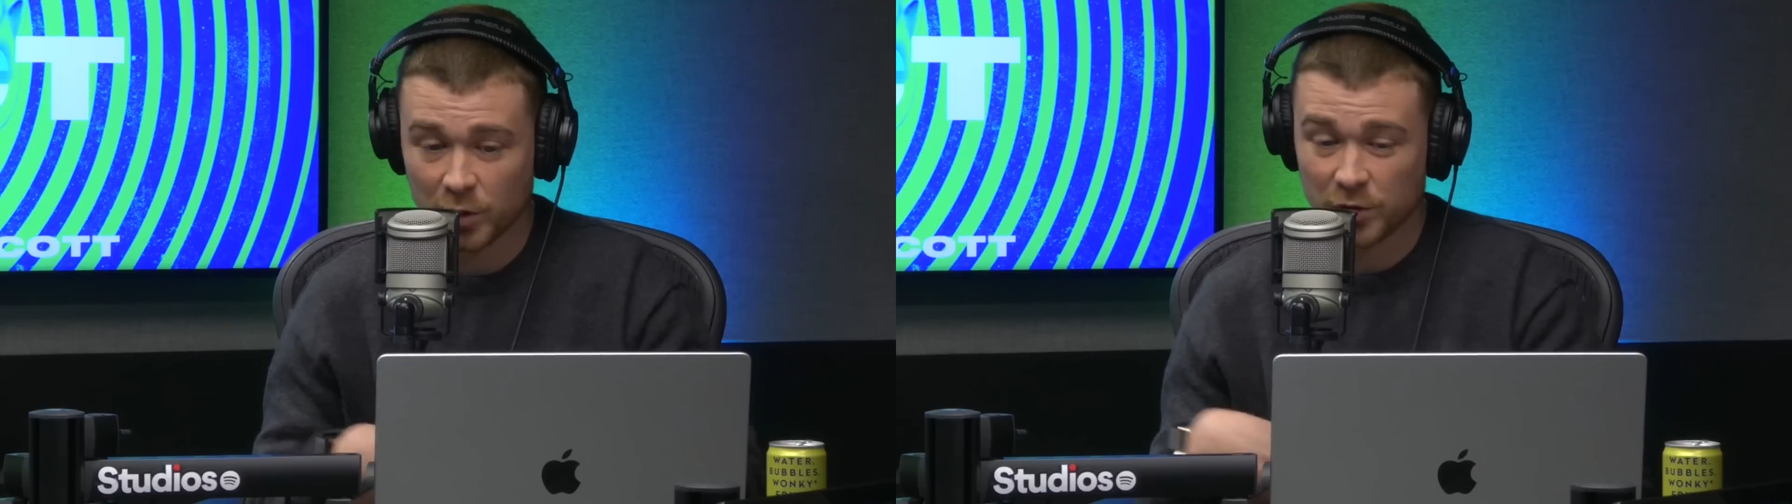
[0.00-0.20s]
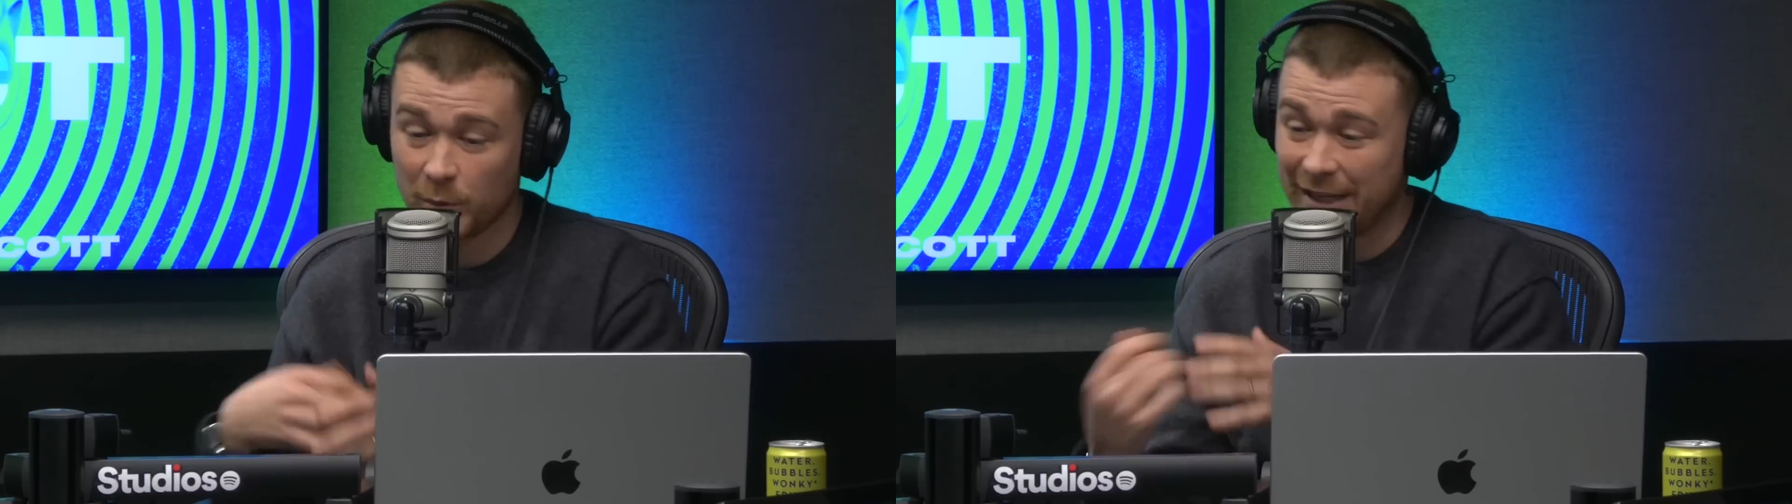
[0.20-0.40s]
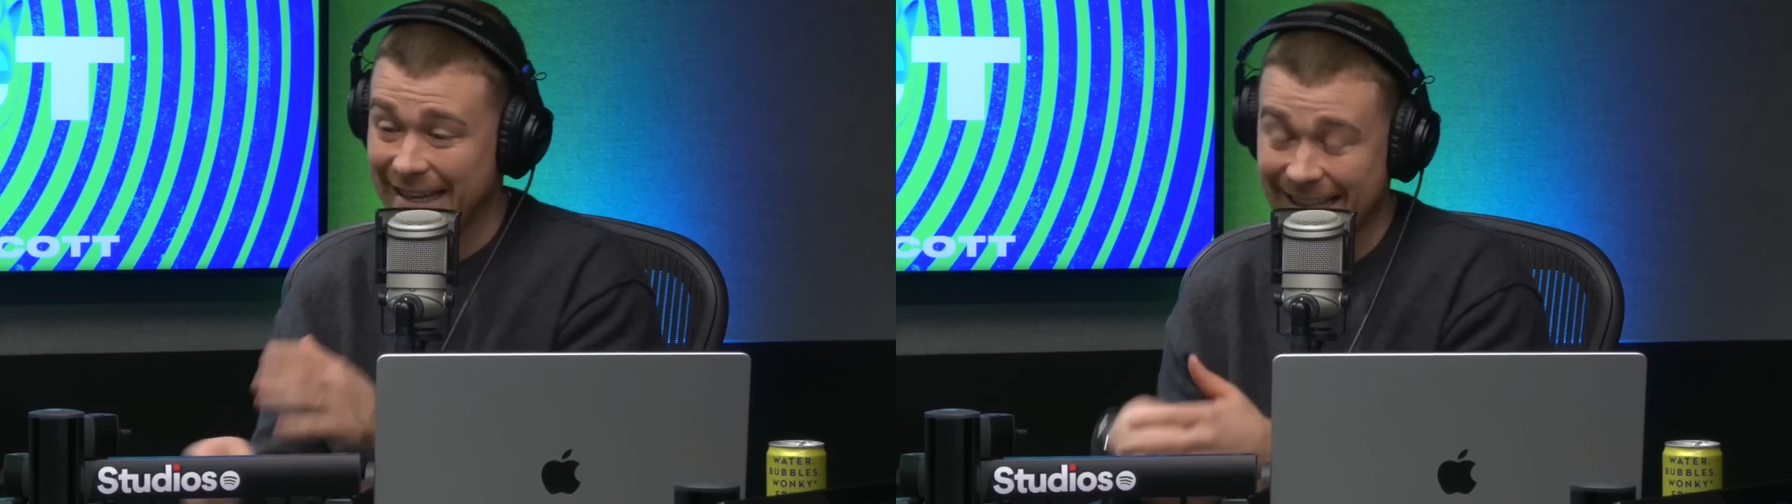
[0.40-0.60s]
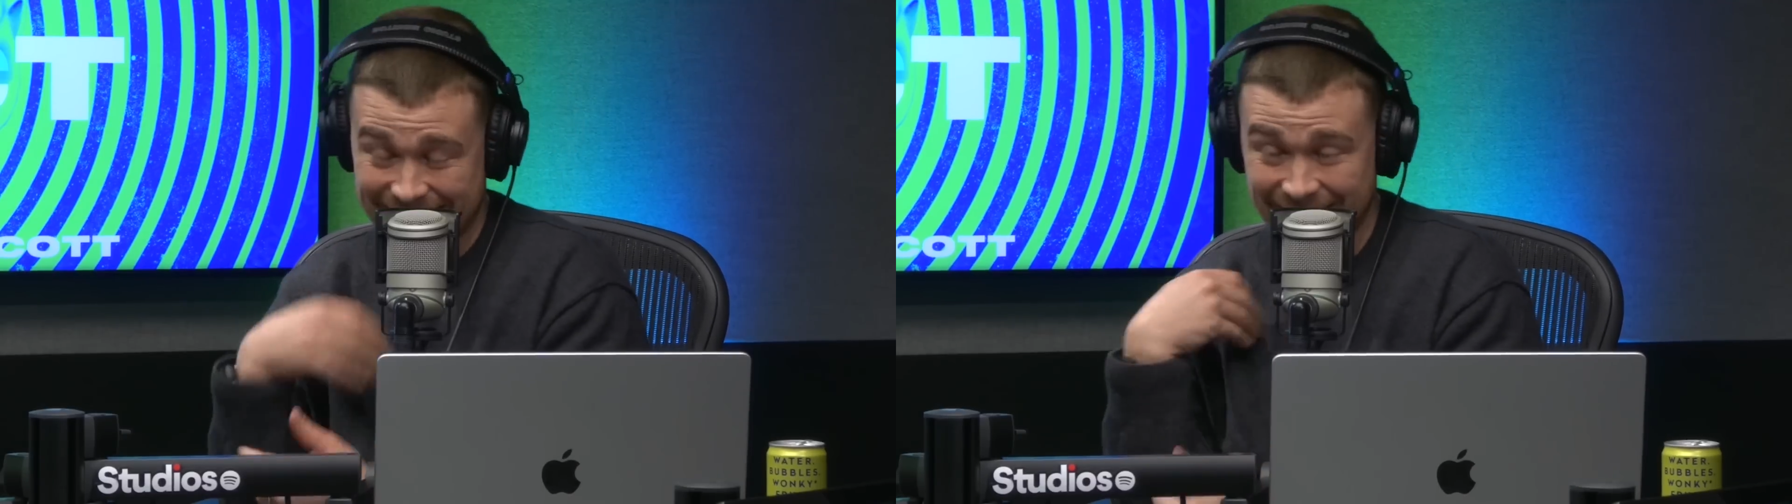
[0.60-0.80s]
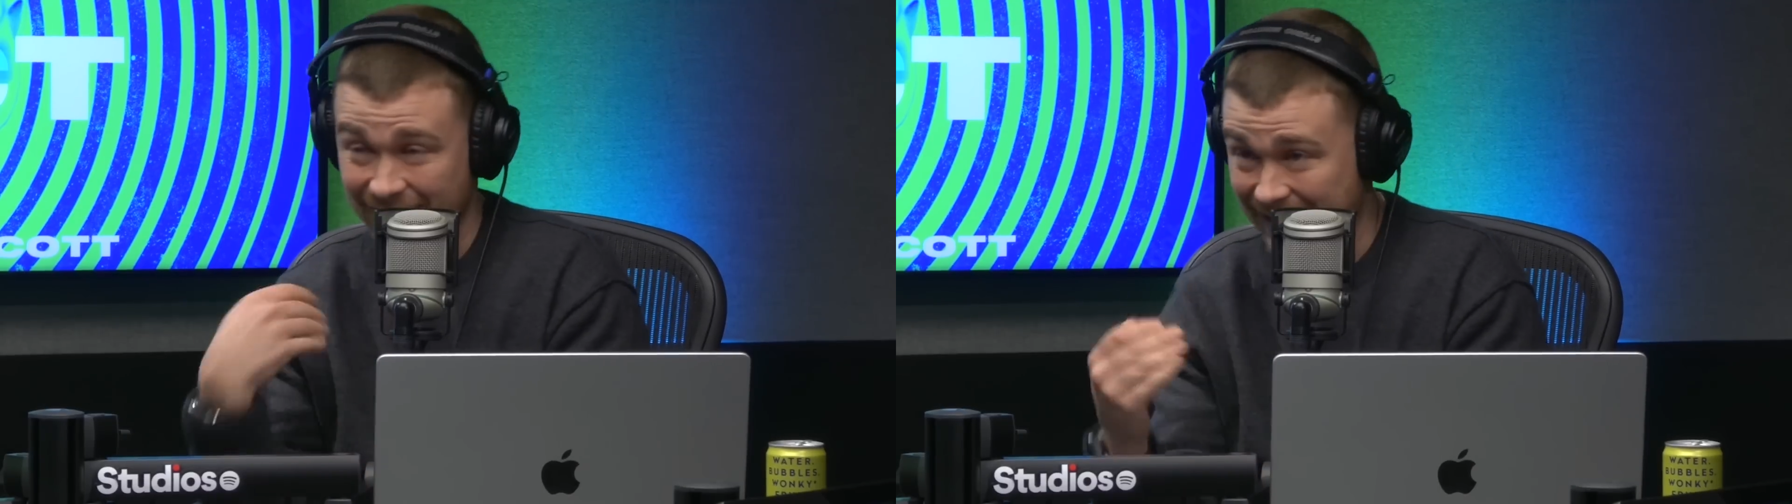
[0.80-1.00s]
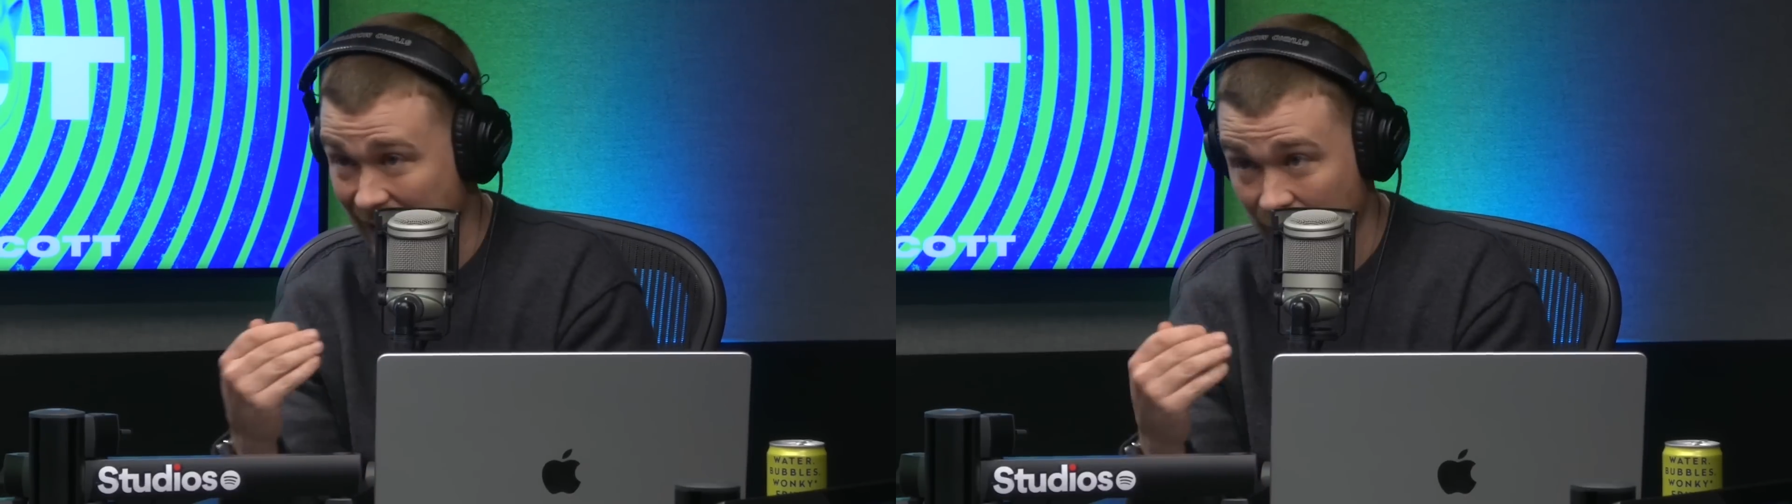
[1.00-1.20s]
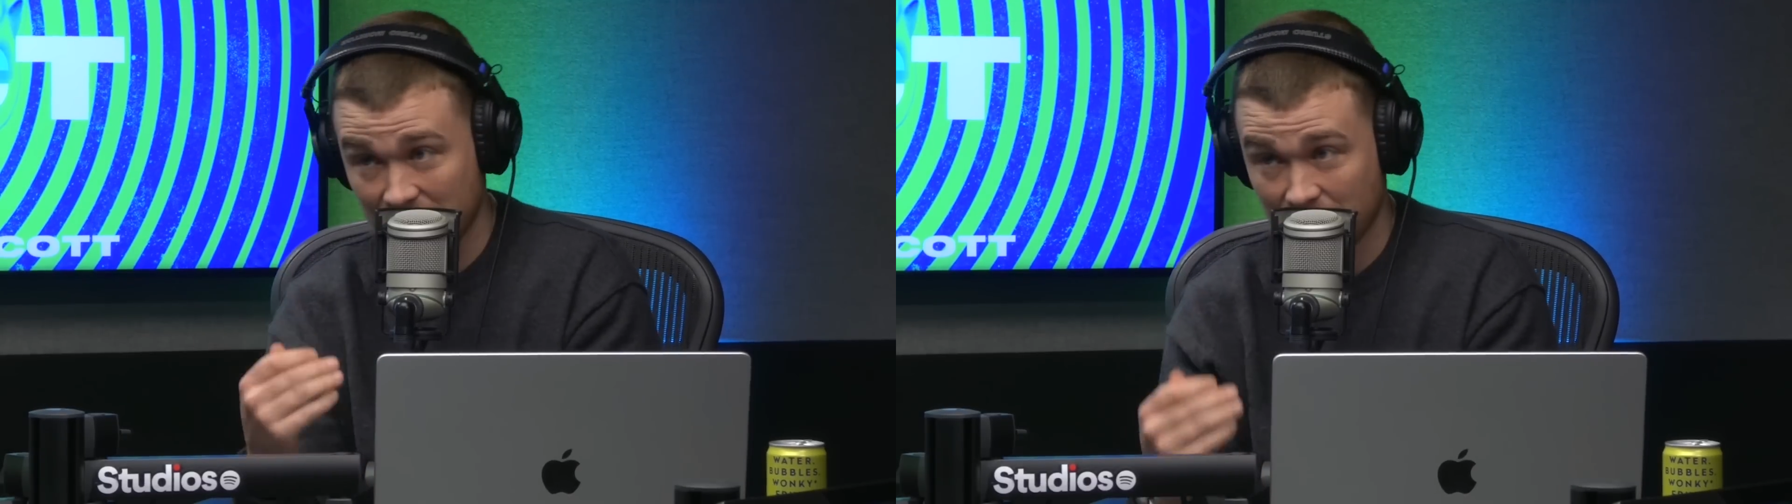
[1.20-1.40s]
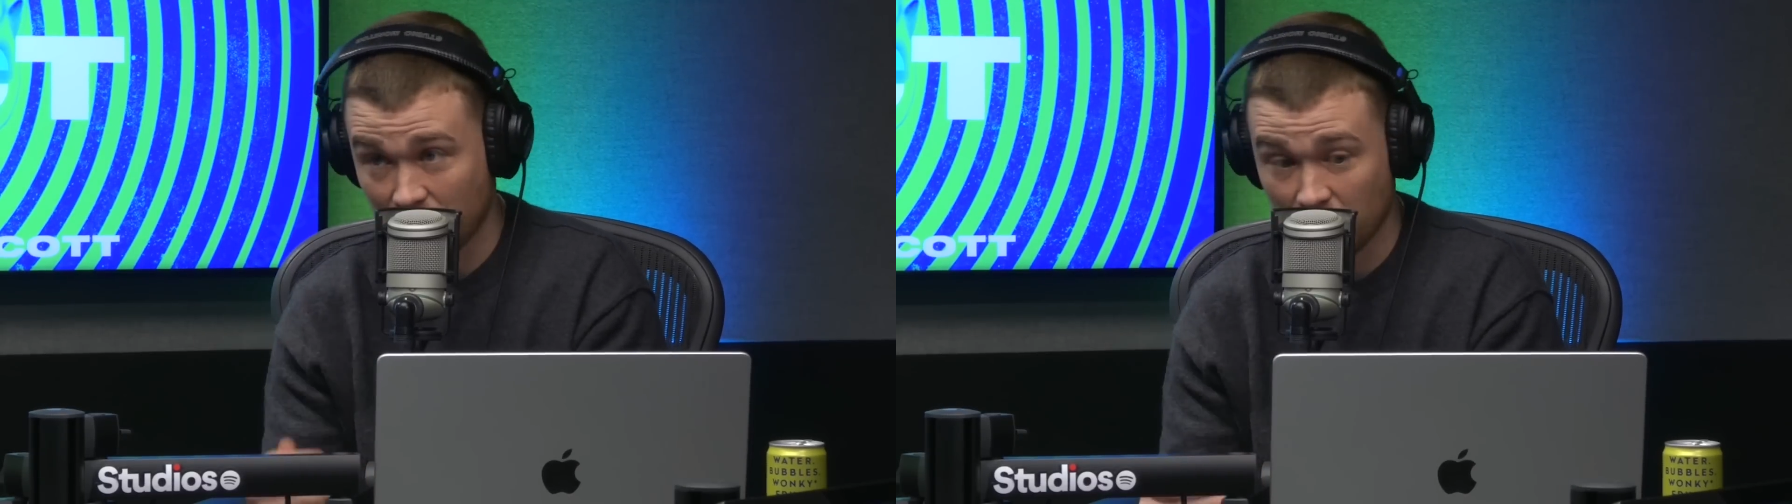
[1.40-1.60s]
but also when he gets it, just give
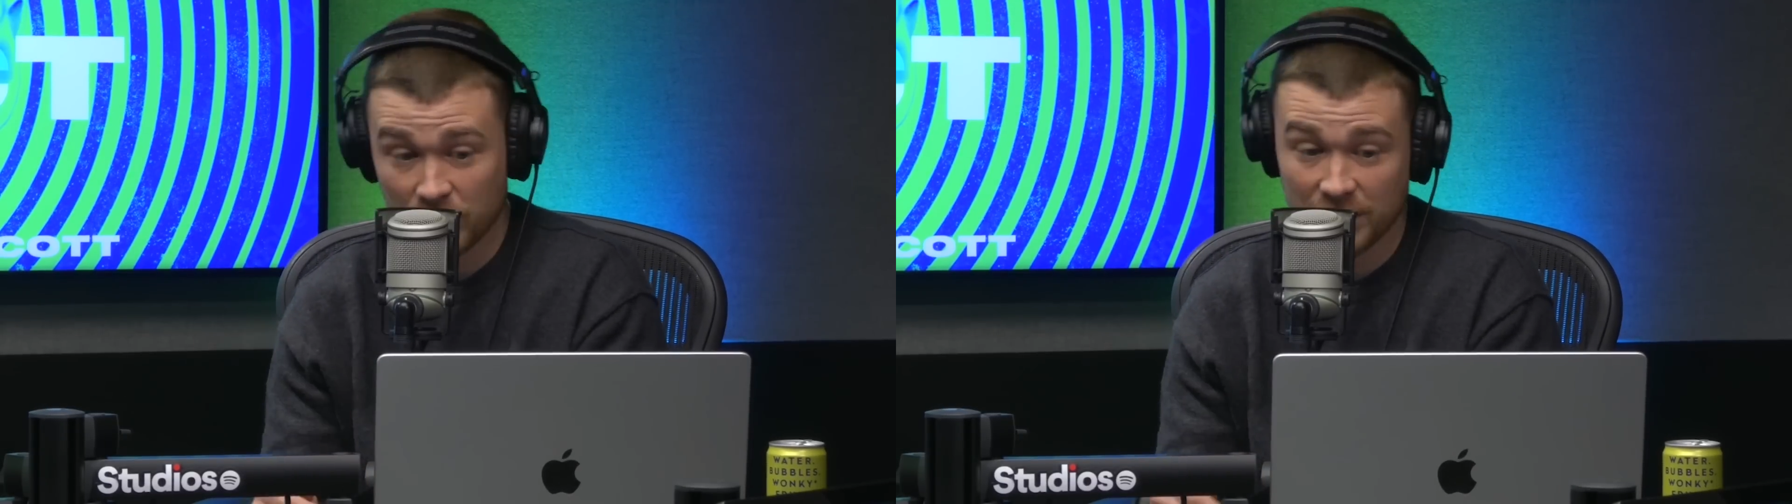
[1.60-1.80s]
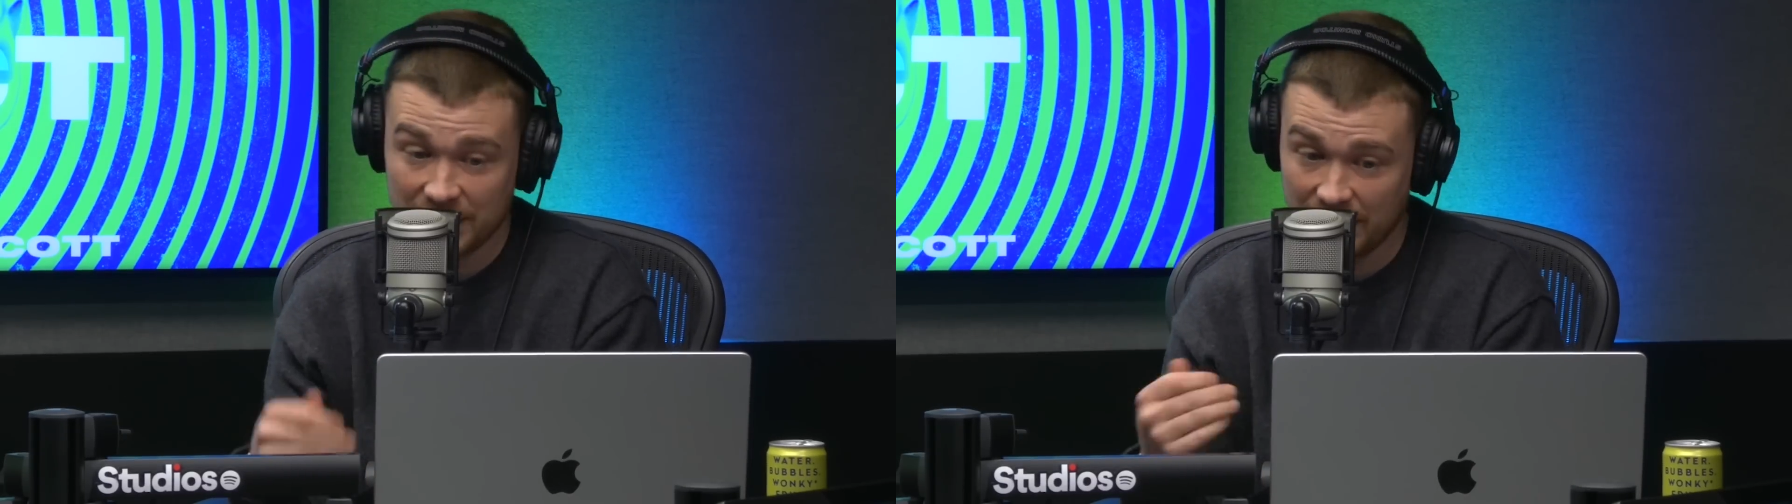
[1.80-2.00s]
it to Rodgers,